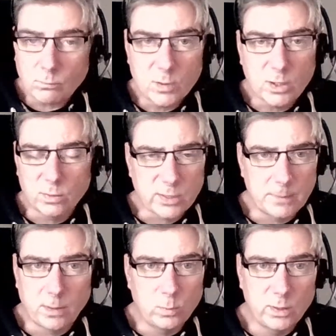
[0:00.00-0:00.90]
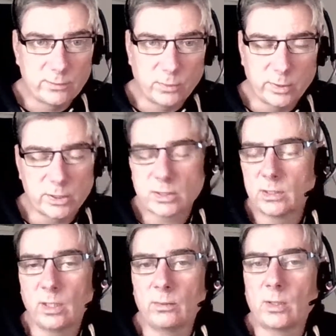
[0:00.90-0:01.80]
don't take my word for it. Just
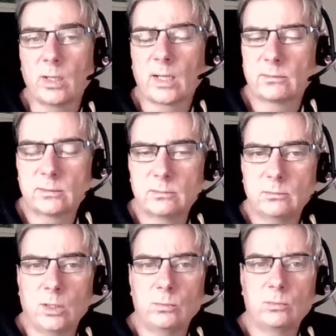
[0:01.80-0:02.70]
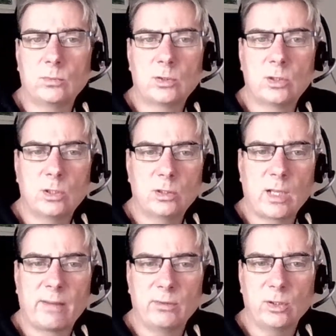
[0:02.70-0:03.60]
go and
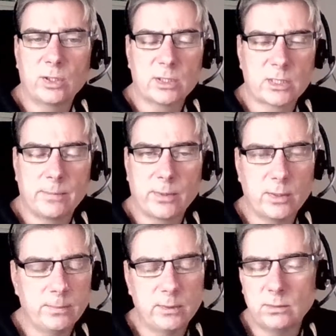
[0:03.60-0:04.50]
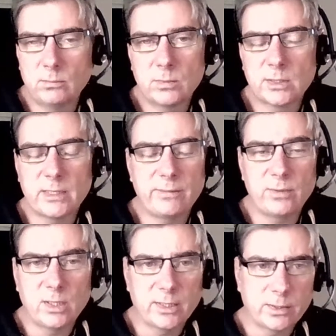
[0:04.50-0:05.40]
have a look at some of them and see if
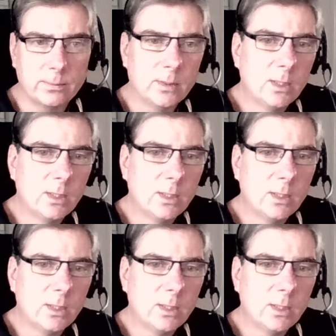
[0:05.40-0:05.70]
you like them.